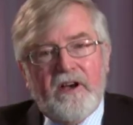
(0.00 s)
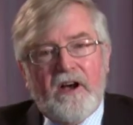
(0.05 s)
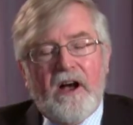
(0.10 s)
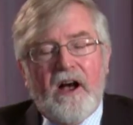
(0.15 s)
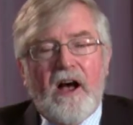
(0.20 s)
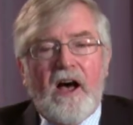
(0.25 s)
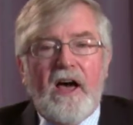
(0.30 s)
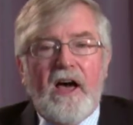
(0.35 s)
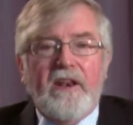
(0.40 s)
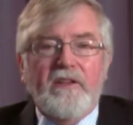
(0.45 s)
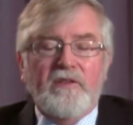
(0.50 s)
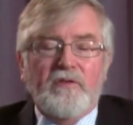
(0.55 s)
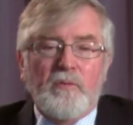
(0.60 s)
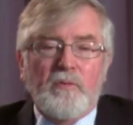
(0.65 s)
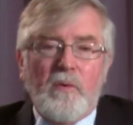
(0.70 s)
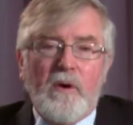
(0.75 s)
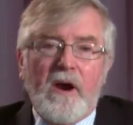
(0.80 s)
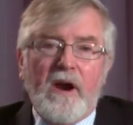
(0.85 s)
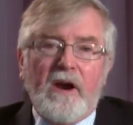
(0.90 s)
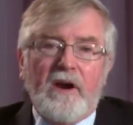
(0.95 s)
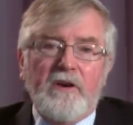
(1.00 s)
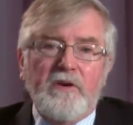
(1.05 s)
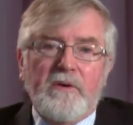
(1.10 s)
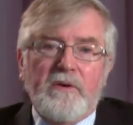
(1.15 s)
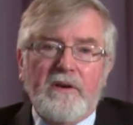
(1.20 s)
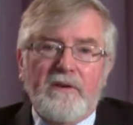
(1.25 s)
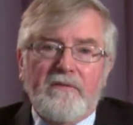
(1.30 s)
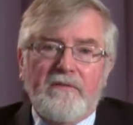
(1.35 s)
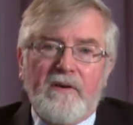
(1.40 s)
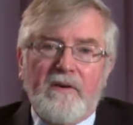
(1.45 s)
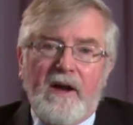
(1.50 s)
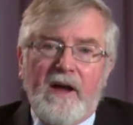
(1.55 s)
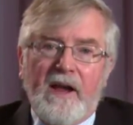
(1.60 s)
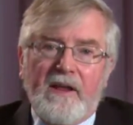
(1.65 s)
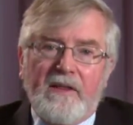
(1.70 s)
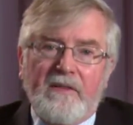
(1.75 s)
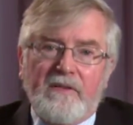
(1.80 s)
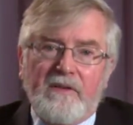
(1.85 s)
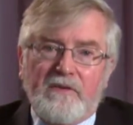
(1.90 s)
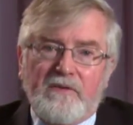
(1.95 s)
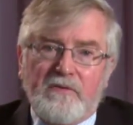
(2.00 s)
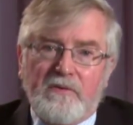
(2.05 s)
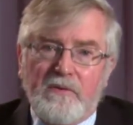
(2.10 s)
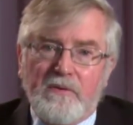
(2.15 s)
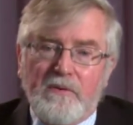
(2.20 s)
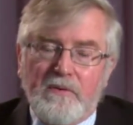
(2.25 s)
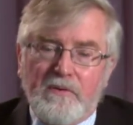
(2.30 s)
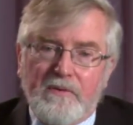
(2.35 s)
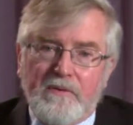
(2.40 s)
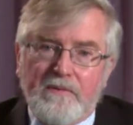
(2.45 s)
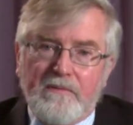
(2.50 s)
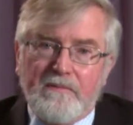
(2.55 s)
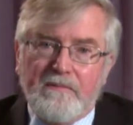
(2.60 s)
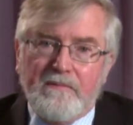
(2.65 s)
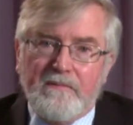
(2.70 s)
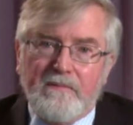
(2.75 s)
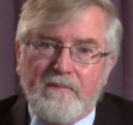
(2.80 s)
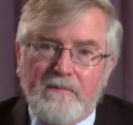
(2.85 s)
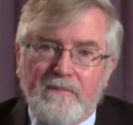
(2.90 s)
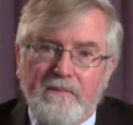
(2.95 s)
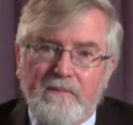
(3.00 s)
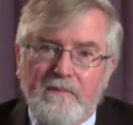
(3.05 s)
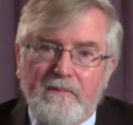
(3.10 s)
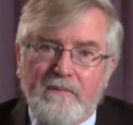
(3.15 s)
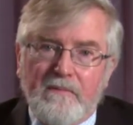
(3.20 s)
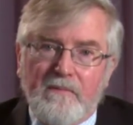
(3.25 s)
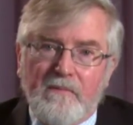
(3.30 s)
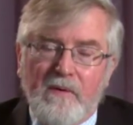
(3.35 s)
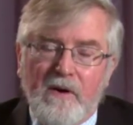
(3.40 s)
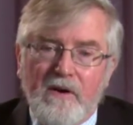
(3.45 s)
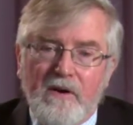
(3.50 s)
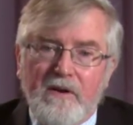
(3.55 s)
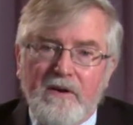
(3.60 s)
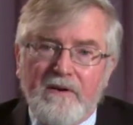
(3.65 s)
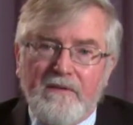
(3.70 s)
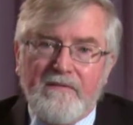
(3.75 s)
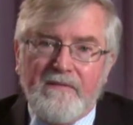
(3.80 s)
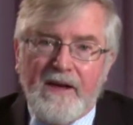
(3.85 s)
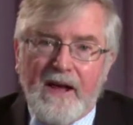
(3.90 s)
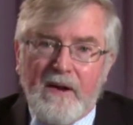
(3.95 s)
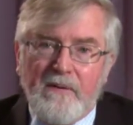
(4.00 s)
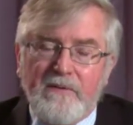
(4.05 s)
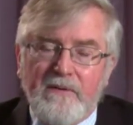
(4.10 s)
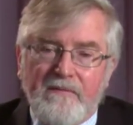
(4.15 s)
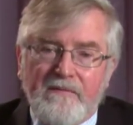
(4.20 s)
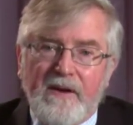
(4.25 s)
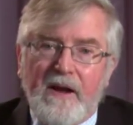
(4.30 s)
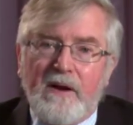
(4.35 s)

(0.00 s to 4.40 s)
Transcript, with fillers: God is where you can find the truth, where you can find the